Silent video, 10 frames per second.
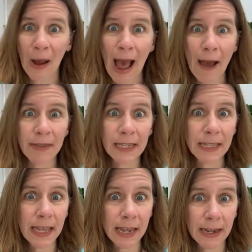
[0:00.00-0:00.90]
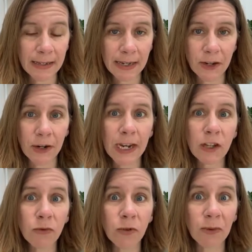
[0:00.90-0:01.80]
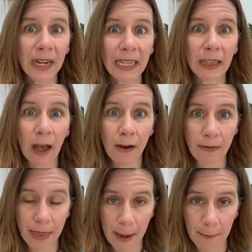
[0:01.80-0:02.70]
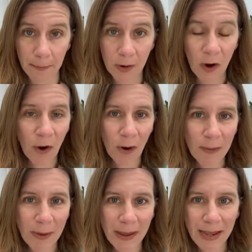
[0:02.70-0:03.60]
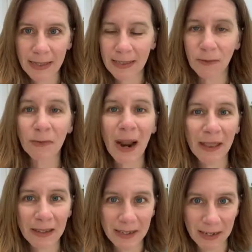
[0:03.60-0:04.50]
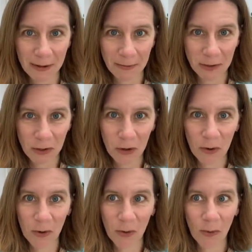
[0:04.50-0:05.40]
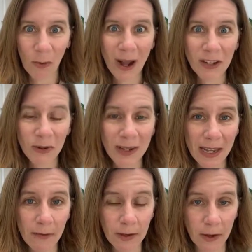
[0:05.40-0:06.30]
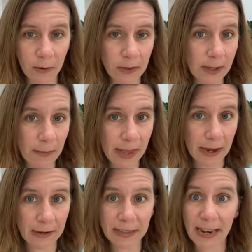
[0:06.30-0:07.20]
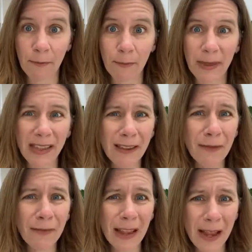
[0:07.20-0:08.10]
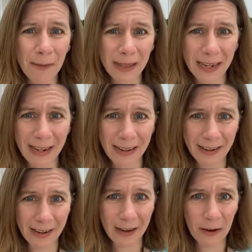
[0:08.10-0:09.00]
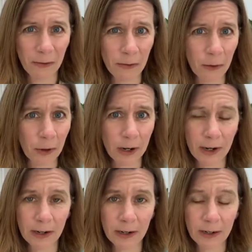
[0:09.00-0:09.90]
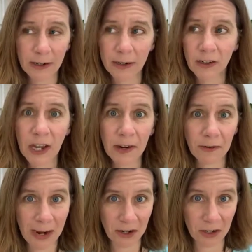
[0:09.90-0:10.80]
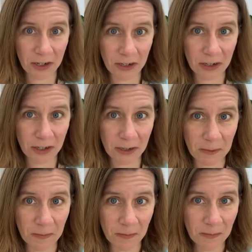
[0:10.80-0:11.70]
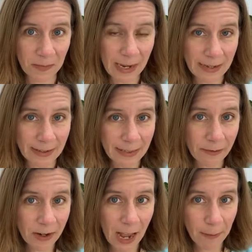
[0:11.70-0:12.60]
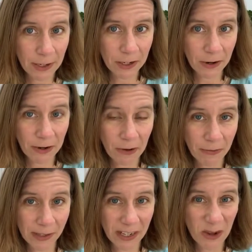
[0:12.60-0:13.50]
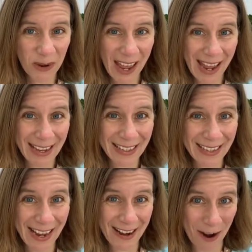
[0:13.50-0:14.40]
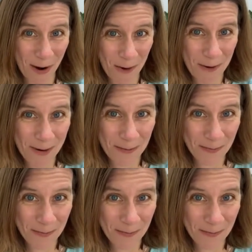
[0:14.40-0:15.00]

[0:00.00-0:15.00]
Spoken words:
have these things and your kids would really love them. Or maybe it's relatives who want to give you some things that have been in the family for generations. Has this ever happened to you and you feel like you can't say no?